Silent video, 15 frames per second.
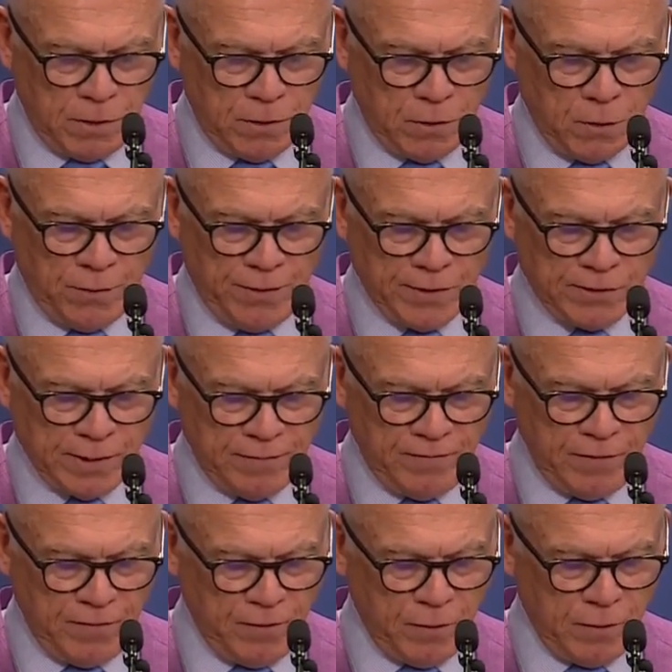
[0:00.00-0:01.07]
During this
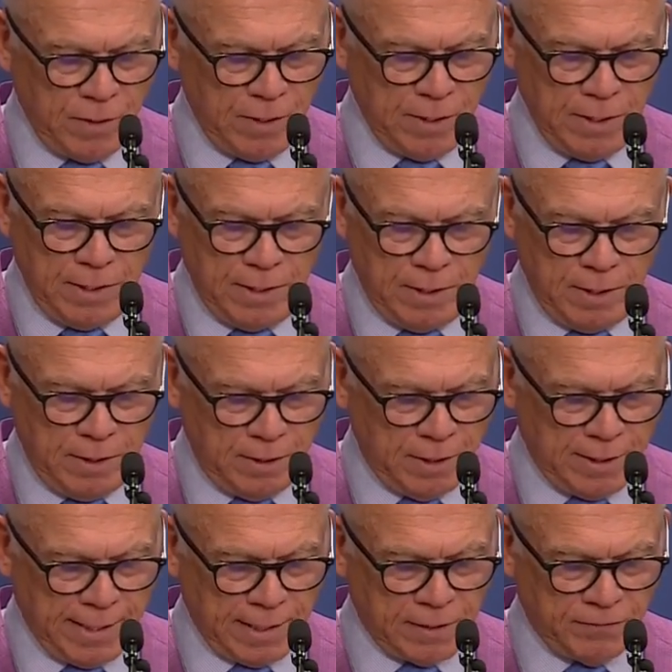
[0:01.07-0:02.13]
interview,
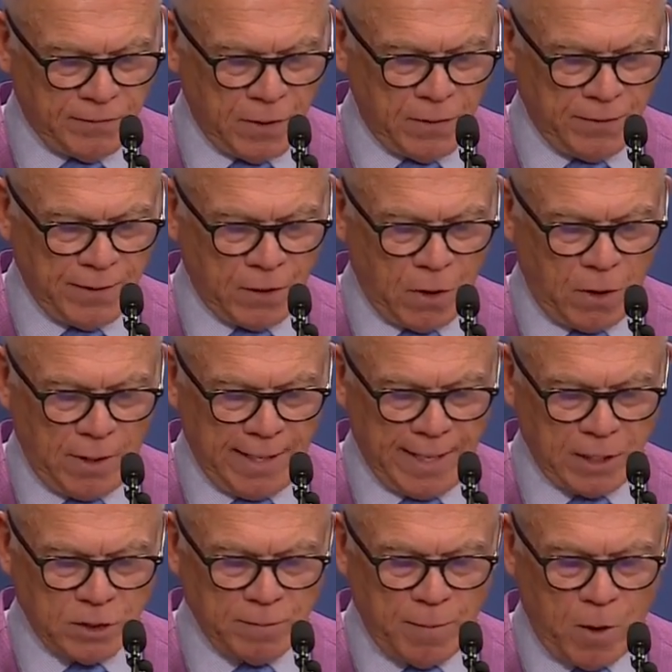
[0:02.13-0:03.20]
detectives noted that Carlee
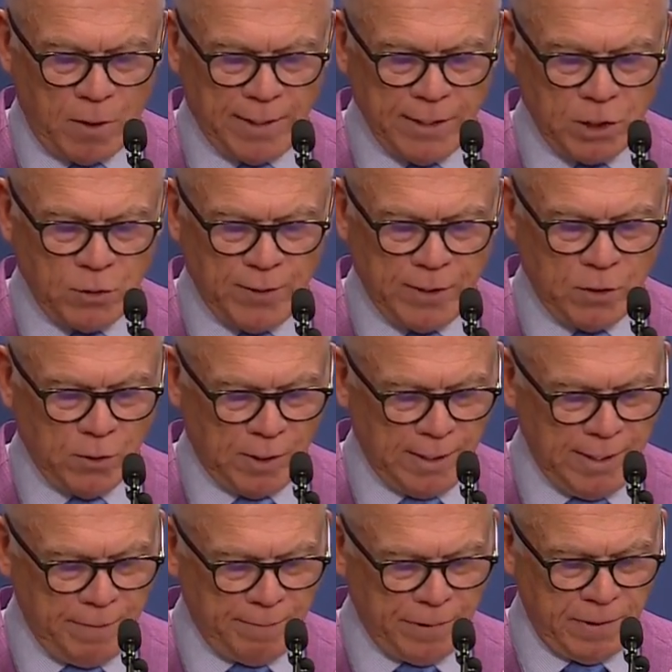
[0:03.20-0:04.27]
had a small injury to her
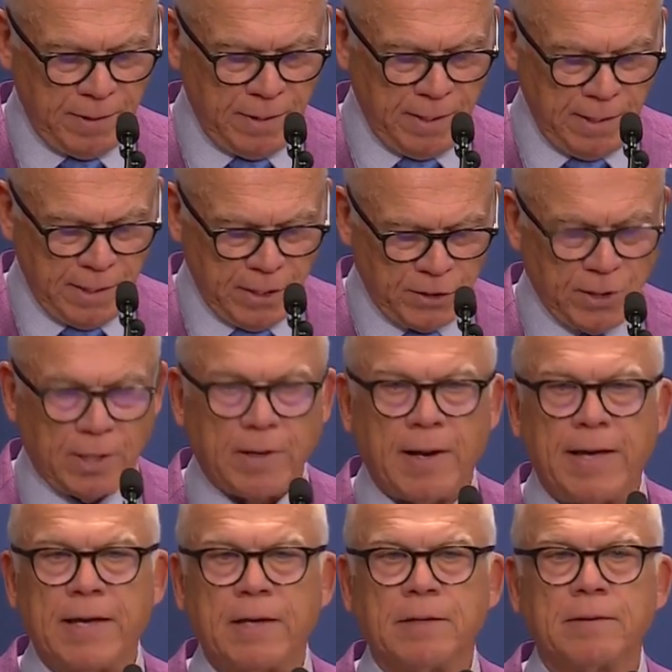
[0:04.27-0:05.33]
lip and she
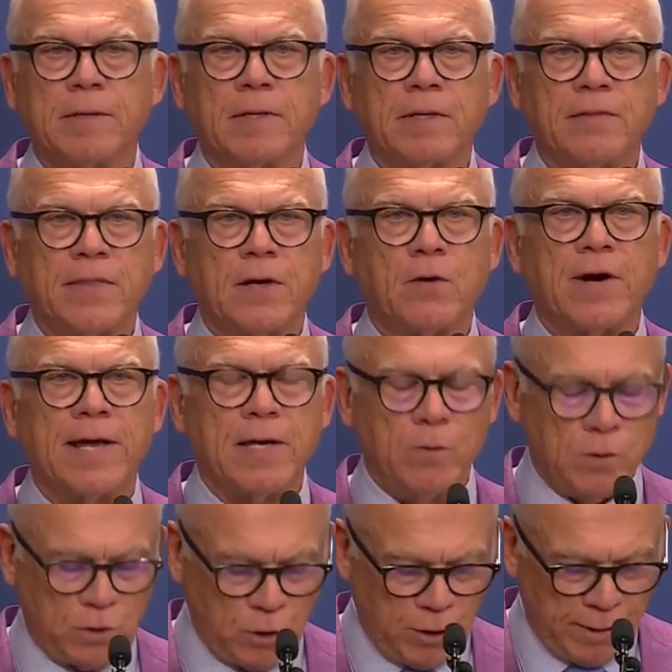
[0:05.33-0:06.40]
claimed that her head
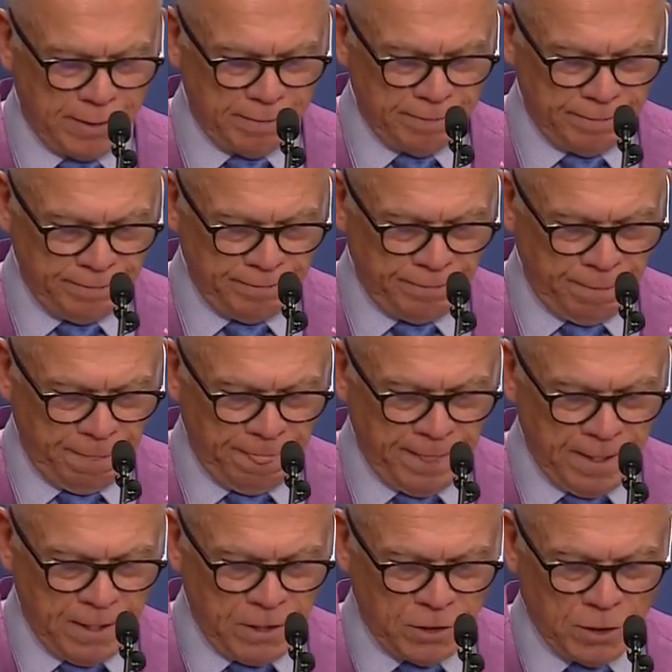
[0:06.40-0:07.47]
was hurting.
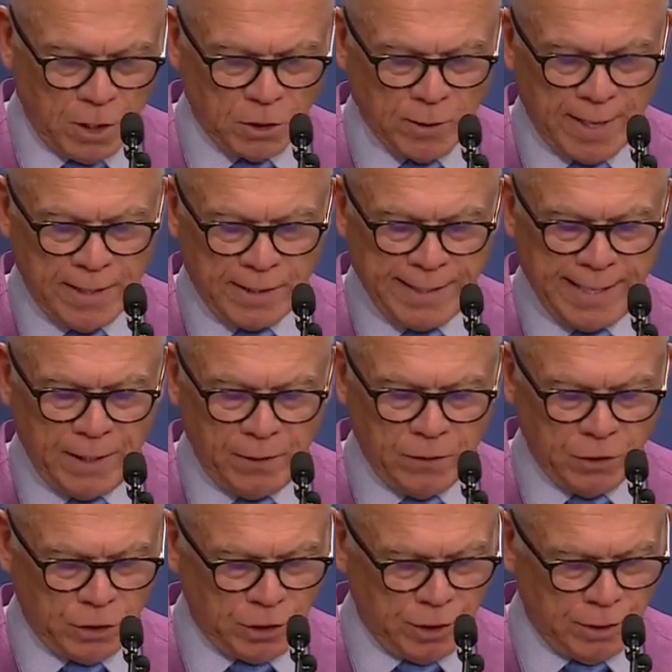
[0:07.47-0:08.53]
She also had a tear in
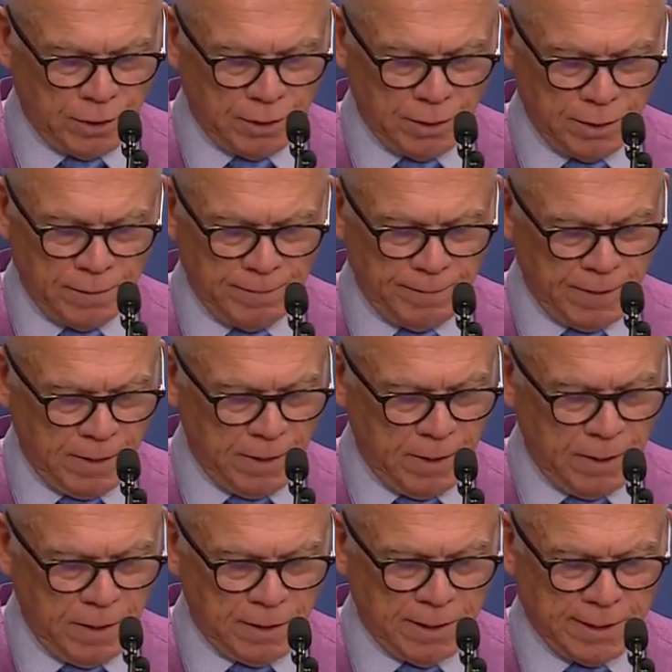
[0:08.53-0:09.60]
her shirt.
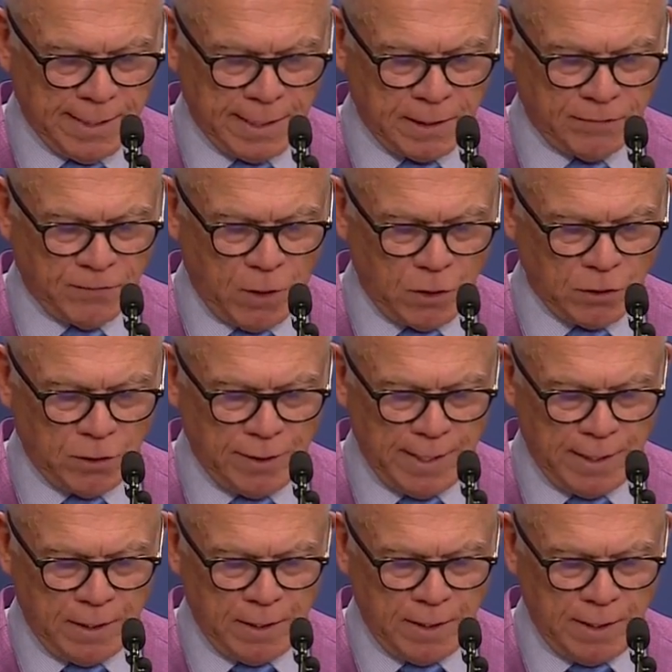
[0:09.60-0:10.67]
Detectives also
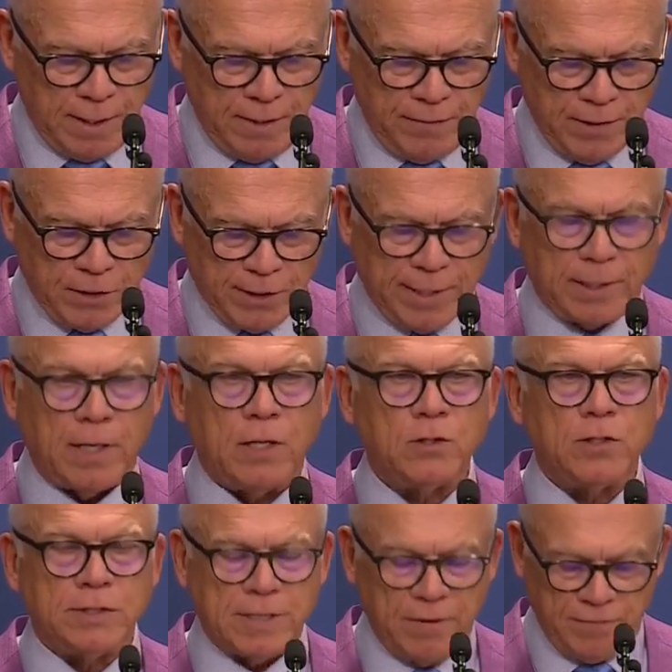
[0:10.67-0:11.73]
noted that she had
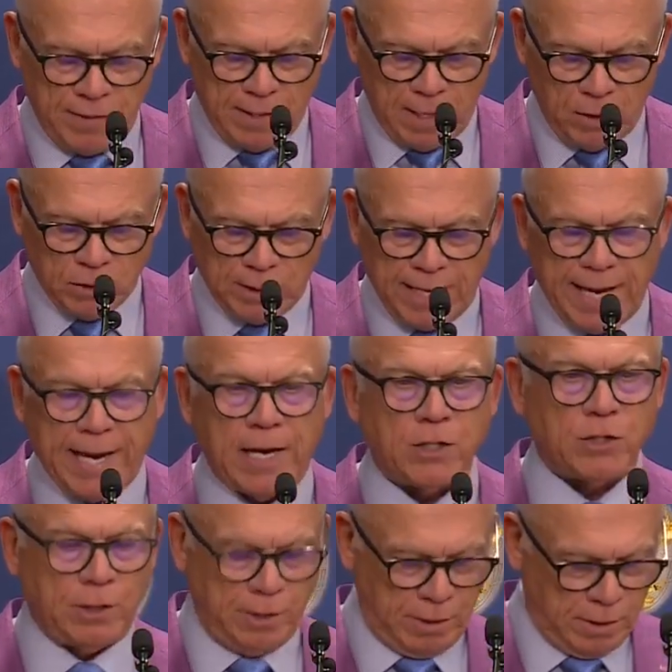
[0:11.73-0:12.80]
$107
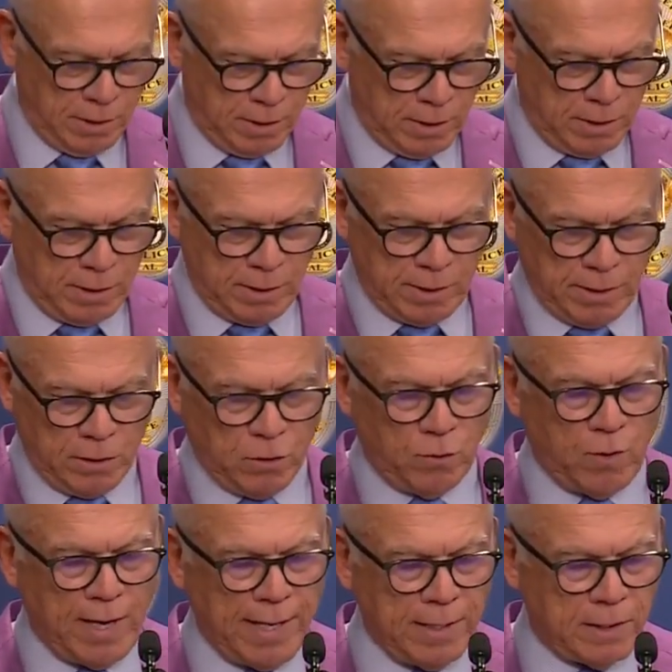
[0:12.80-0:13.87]
cash in her
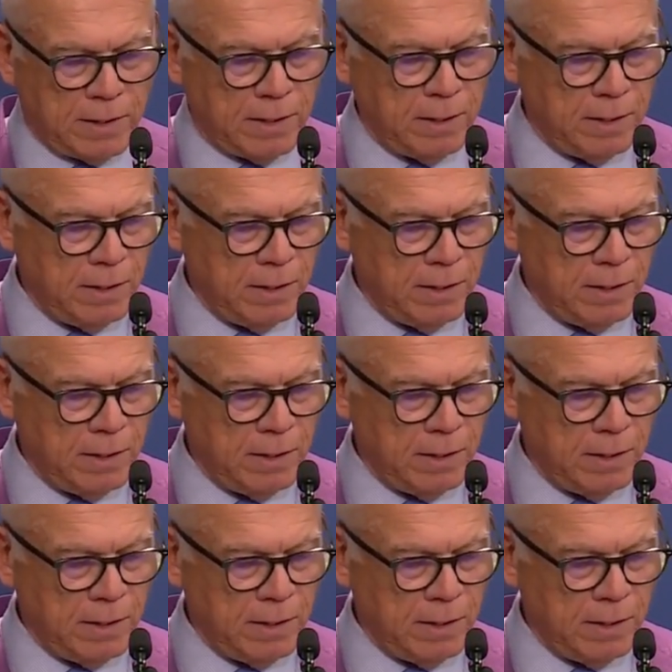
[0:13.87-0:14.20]
right